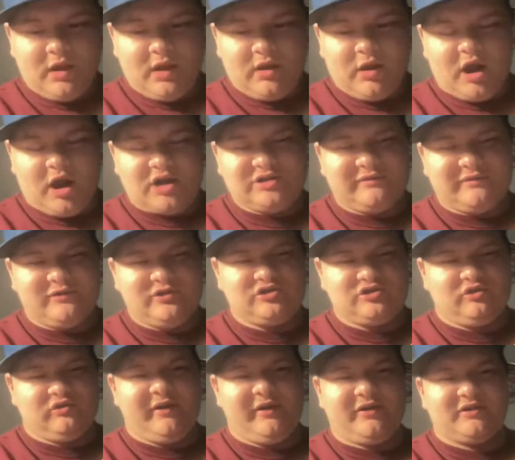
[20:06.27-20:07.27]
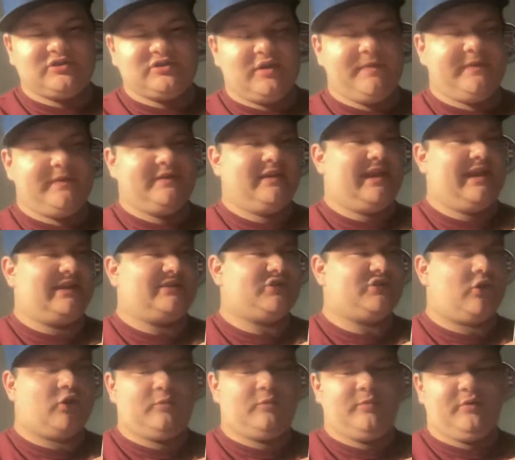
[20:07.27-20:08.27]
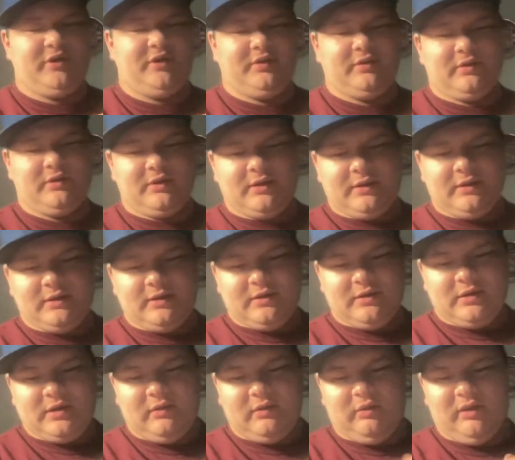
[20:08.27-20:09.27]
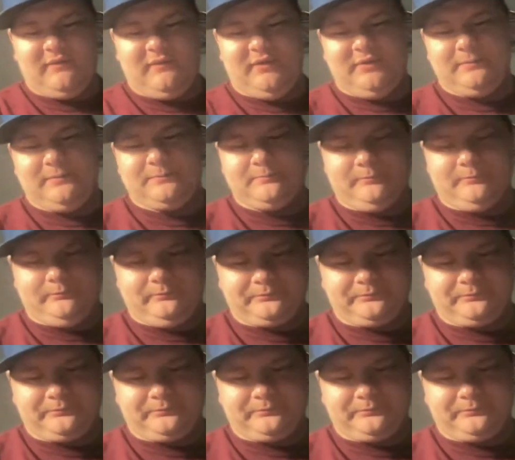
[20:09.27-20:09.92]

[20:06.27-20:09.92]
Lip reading: controversial lyrics on that song, but I love it.